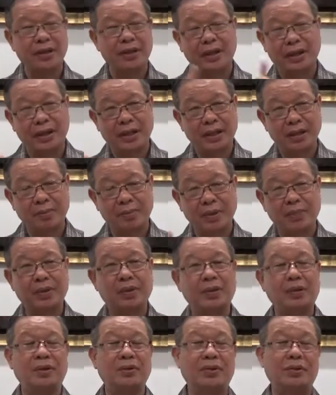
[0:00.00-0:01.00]
there are other
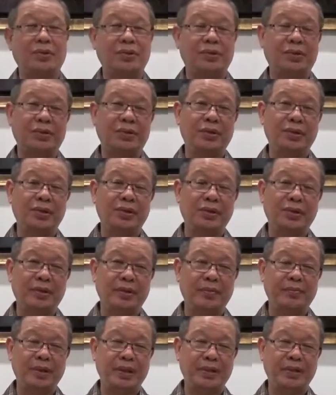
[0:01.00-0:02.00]
people also, so it's not
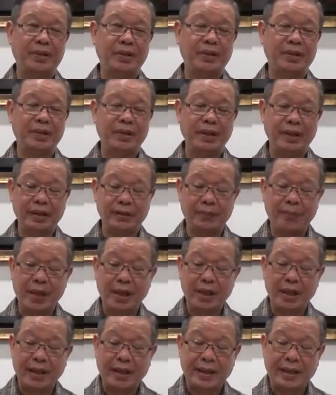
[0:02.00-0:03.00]
a personal thing.
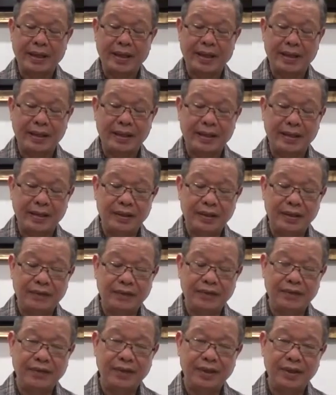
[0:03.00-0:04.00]
Then they
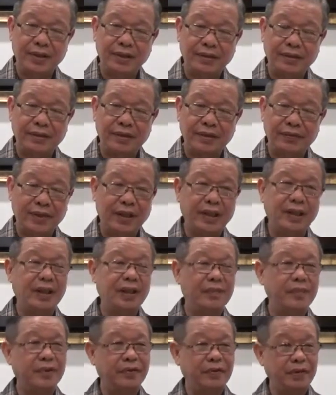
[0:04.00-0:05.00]
feel, in fact, they
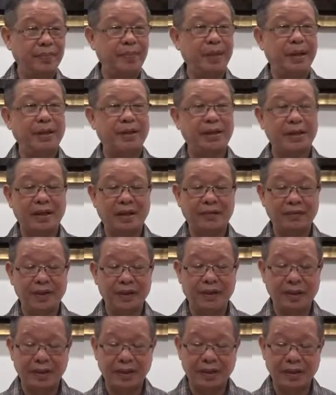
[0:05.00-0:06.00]
give me feedback.
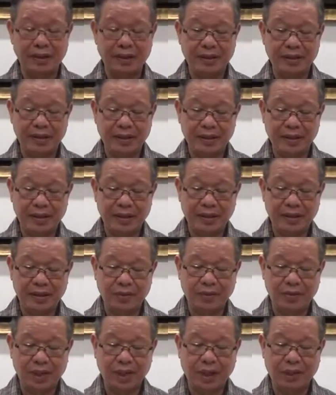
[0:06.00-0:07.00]
After that, they read it, they say,
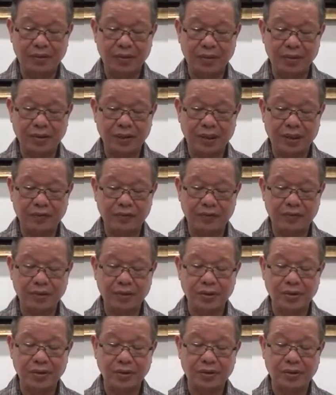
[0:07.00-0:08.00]
wow, you know, I
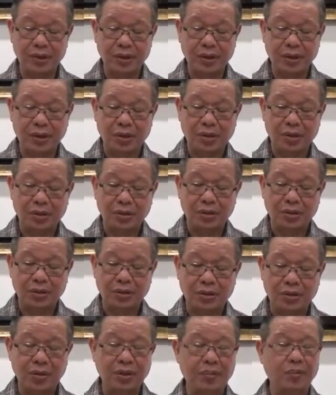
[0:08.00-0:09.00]
feel
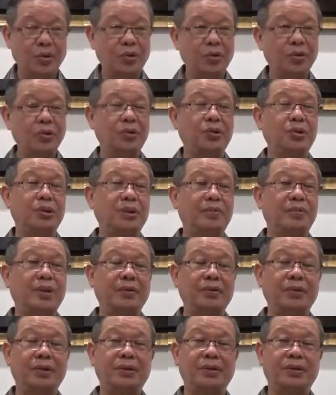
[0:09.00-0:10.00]
so emotional
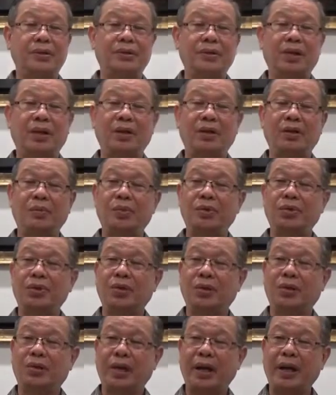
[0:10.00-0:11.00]
about this. I
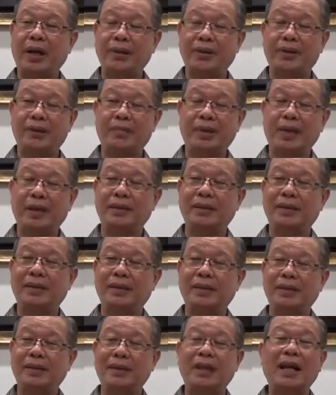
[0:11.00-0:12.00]
almost cried, but
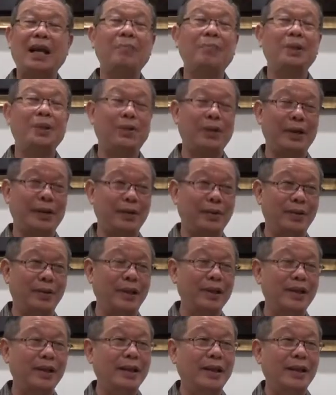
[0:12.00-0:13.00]
in a happy way,
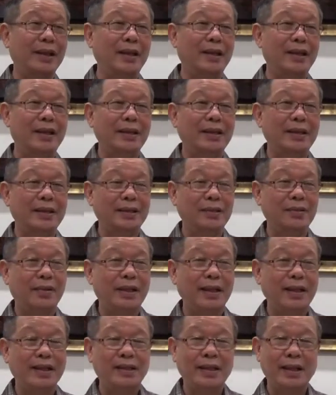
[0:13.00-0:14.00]
okay? So
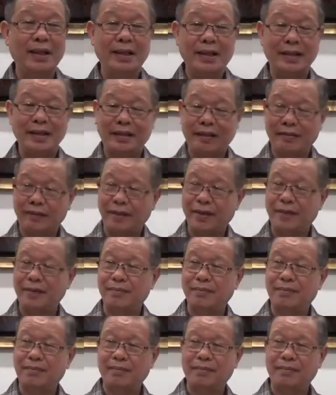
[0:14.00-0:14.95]
what they're saying is they felt